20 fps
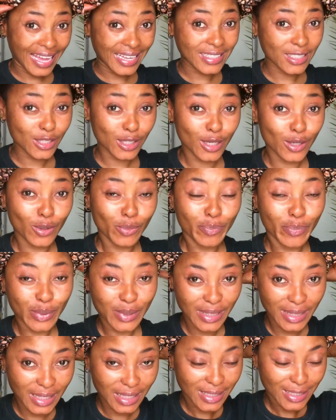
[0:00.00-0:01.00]
to go
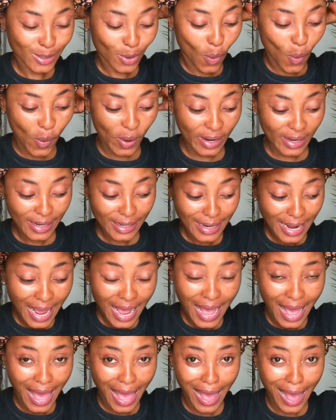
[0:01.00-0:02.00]
put this on.
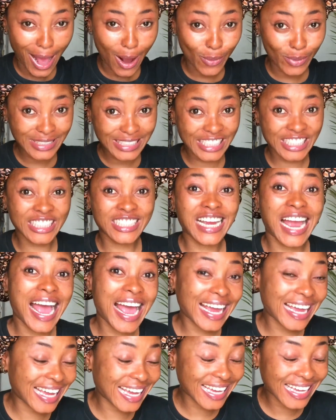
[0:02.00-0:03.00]
I was
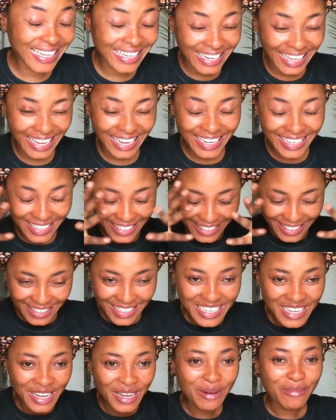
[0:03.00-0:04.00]
shy, like
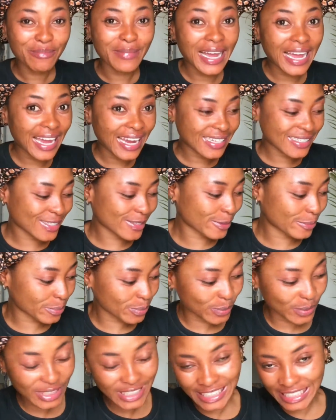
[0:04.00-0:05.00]
my hair is so
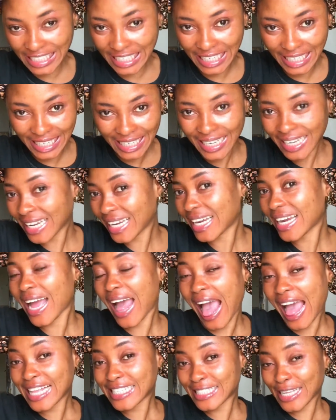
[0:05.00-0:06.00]
bushy,
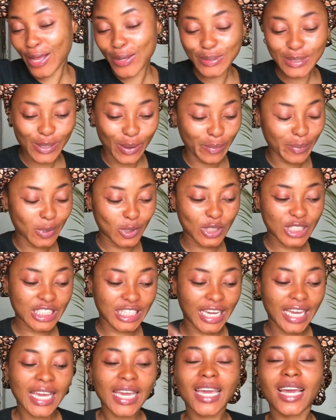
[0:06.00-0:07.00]
it's also
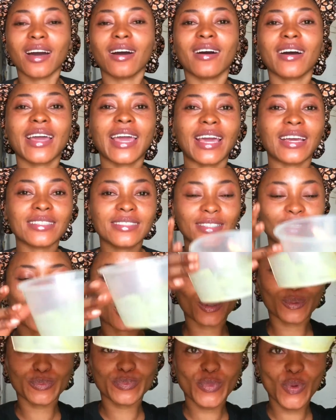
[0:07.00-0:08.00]
bushy. Okay,
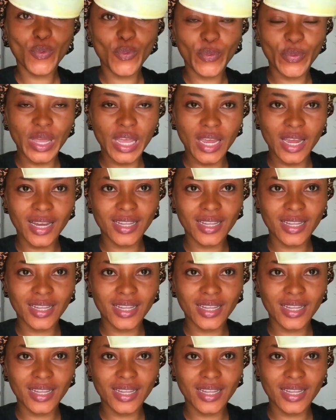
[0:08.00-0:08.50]
so we are